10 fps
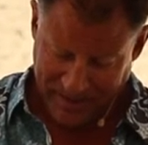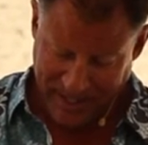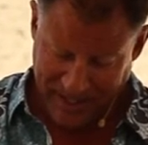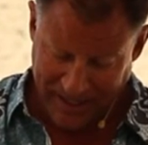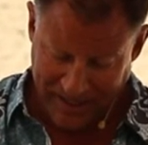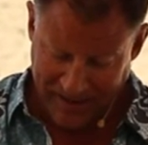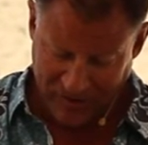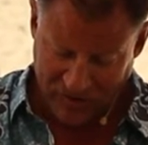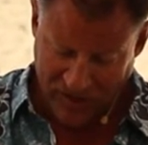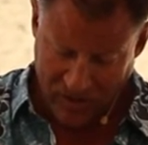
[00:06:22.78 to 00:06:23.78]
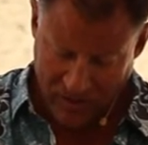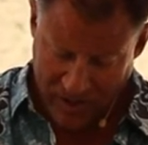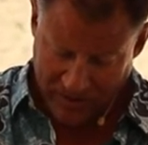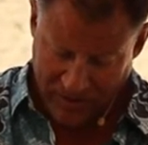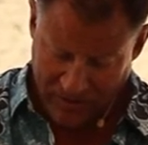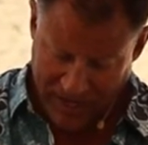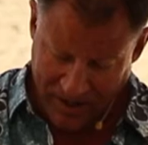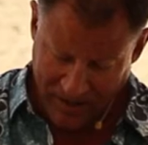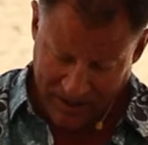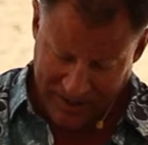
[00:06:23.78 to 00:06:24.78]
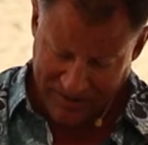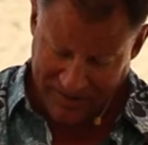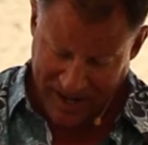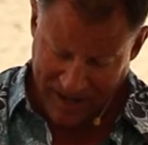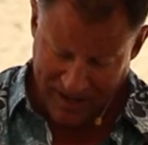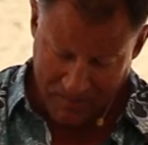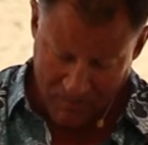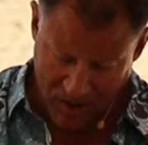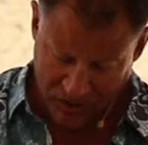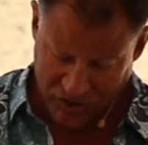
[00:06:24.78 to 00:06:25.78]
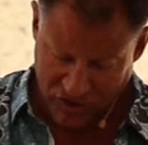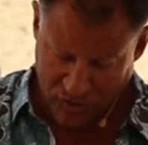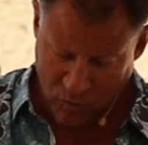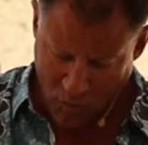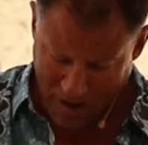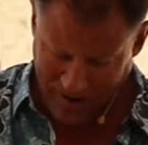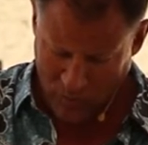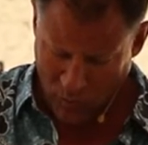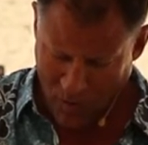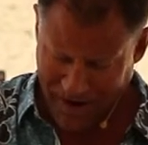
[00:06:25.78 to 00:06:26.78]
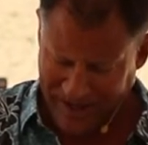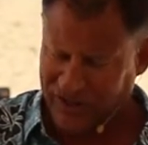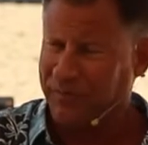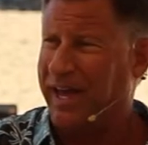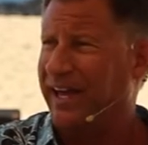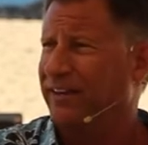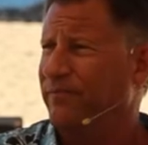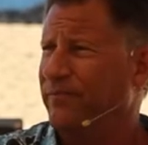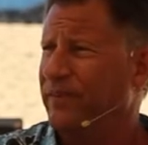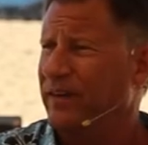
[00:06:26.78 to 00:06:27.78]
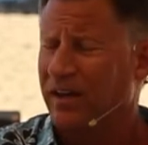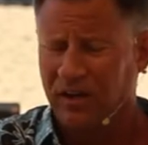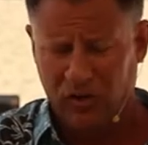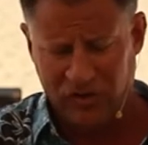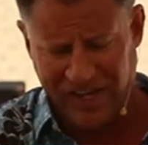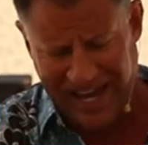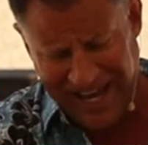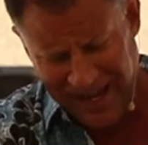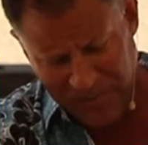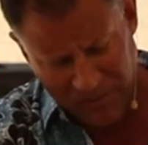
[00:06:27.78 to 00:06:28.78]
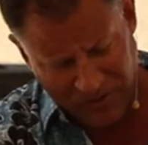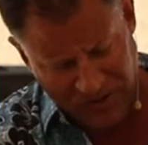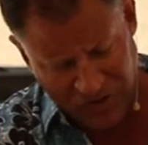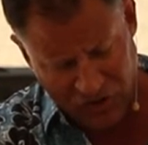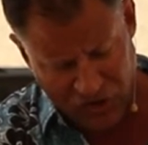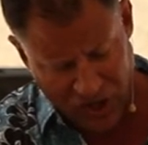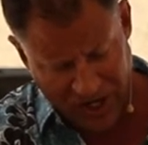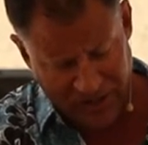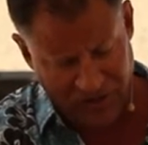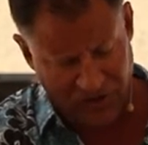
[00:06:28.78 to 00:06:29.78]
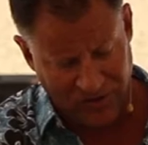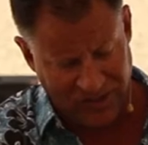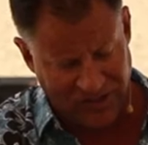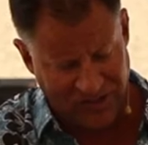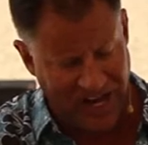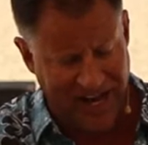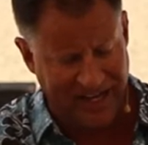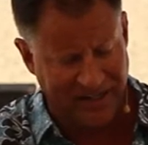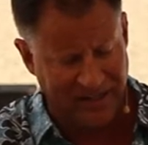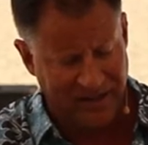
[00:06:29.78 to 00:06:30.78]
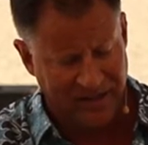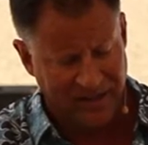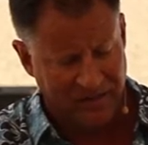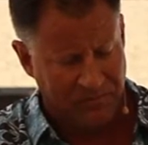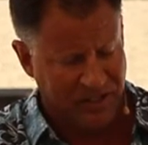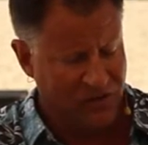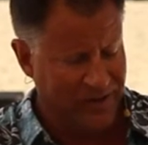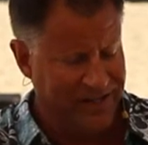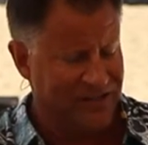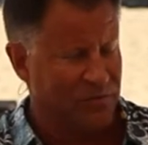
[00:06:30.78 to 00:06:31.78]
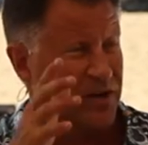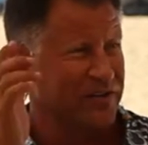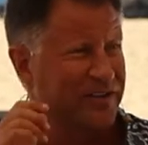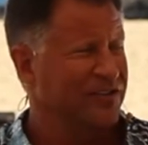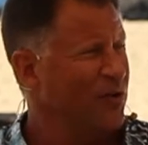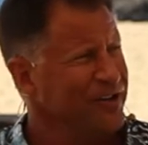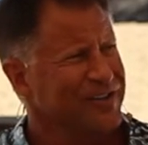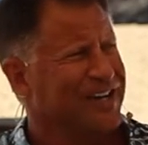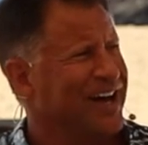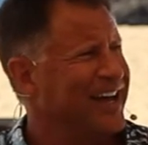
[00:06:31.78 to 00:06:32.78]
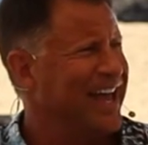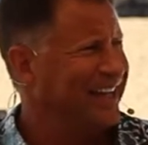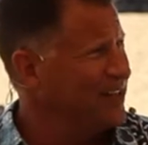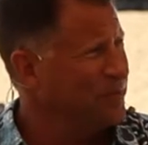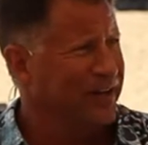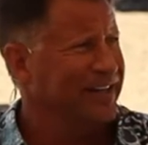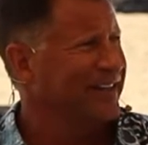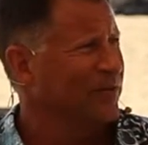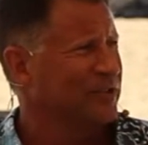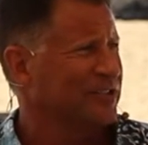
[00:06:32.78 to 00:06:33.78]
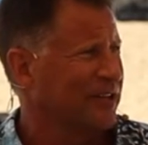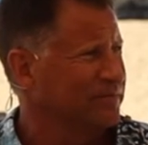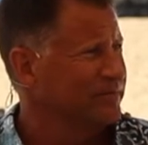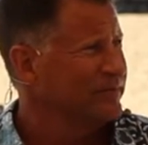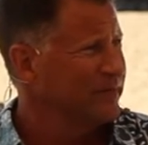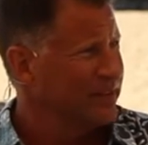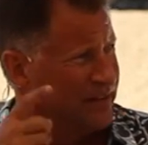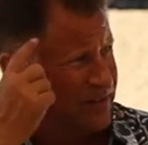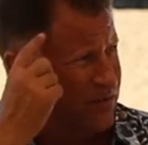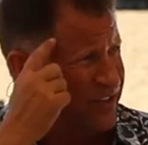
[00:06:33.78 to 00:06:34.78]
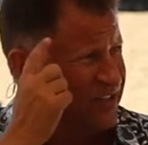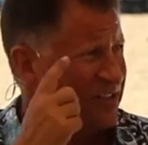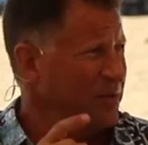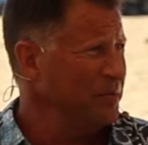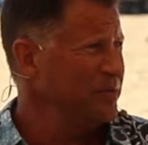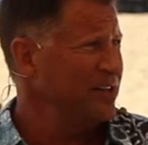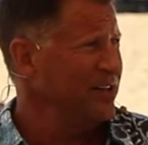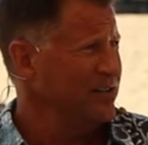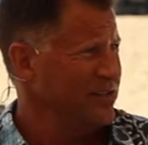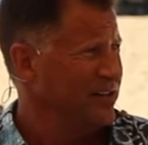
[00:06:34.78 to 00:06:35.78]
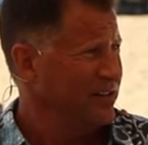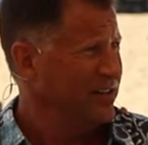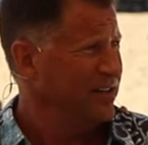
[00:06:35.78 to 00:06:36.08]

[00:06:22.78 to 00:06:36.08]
that it is so, that there is not amongst you one wise man who is able to judge or decide between his brethren. Don't you got anybody there with some wisdom upstairs?